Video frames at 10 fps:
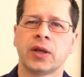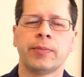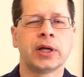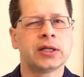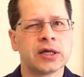
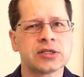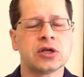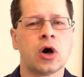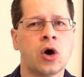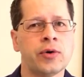But it
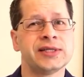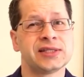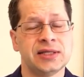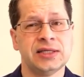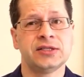doesn't
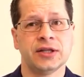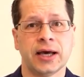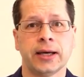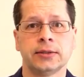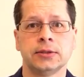always lead to
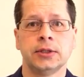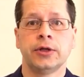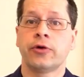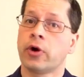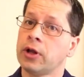that.
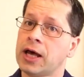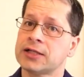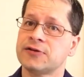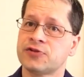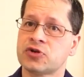There are
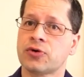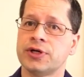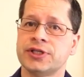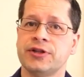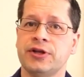lots of
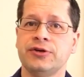stories in the